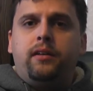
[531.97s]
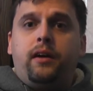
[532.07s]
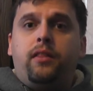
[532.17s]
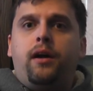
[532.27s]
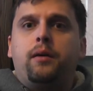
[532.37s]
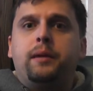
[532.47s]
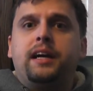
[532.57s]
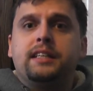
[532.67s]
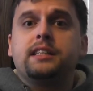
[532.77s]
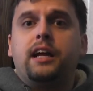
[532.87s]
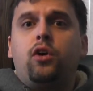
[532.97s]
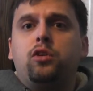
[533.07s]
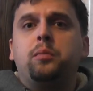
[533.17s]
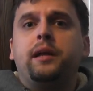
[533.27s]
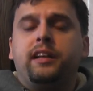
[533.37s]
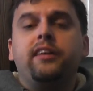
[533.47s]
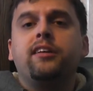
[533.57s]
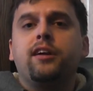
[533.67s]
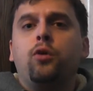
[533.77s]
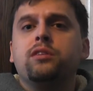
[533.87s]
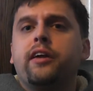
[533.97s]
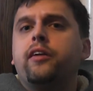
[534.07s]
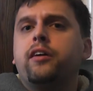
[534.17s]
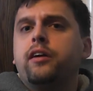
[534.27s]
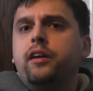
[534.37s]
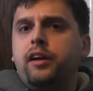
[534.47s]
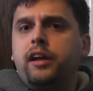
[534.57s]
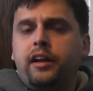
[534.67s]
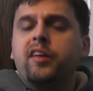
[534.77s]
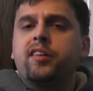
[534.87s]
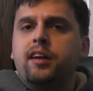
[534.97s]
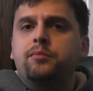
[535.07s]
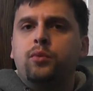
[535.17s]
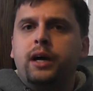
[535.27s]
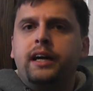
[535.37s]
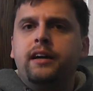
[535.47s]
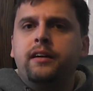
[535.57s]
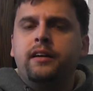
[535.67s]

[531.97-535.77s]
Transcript: they're there because they ultimately chose it in some way.